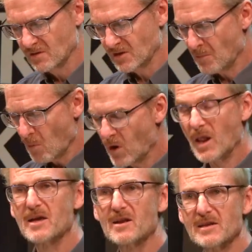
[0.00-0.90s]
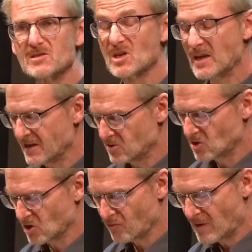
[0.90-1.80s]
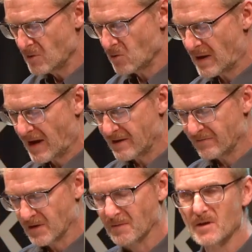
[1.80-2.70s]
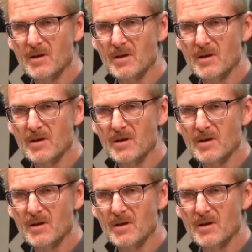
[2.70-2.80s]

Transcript: that are more likely to lead to criminal behaviour,